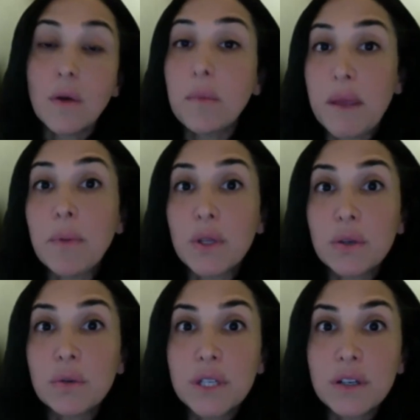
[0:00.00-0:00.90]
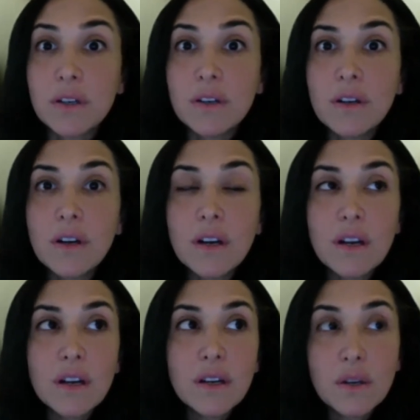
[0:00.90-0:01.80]
were people who
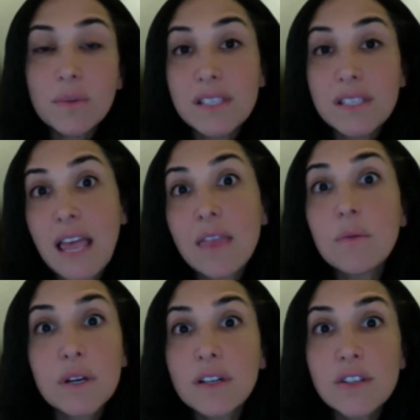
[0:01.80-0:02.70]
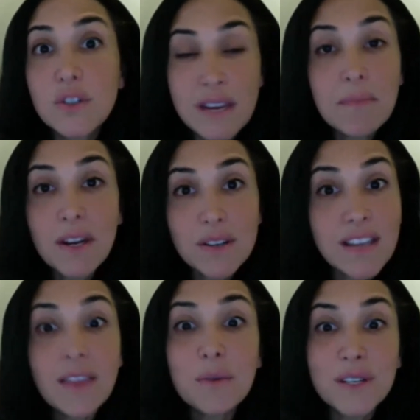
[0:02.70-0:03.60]
would say the word treatment or
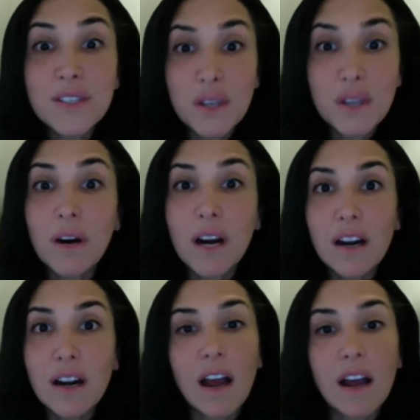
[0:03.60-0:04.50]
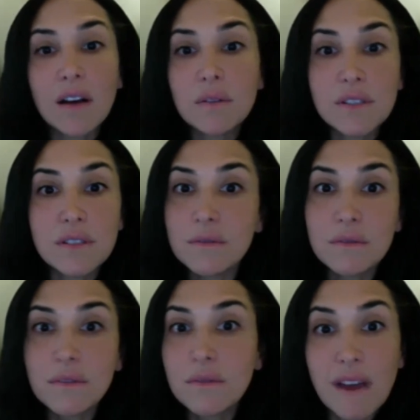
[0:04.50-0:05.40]
say the words cure was
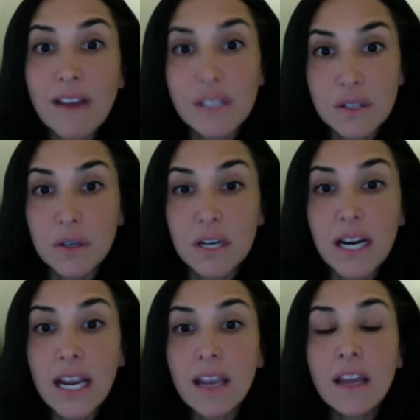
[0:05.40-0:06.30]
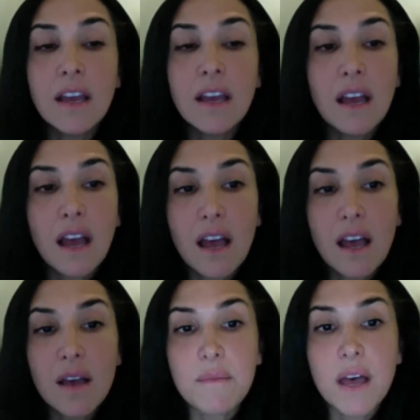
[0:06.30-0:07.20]
revelatory.
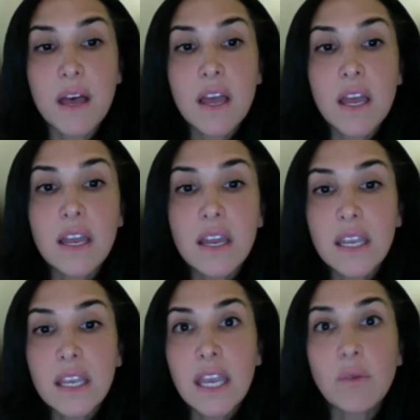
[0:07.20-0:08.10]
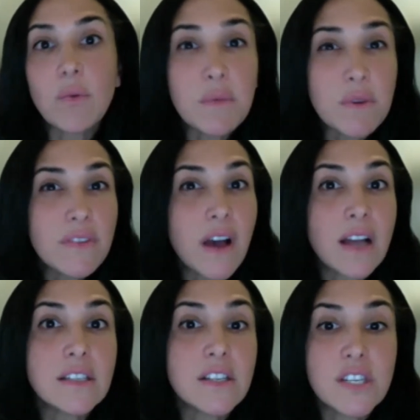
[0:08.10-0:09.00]
Can we move on
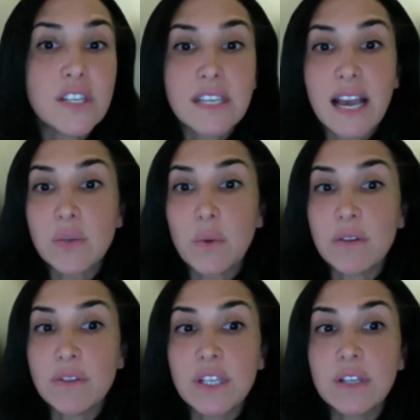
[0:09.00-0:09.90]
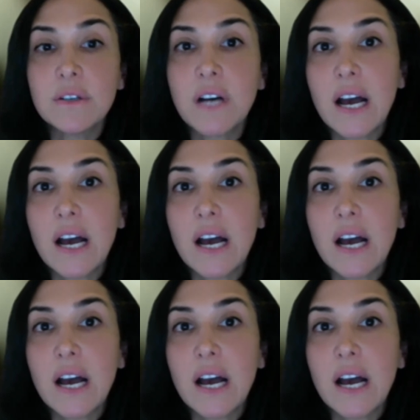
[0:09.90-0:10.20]
to GeneTx 102?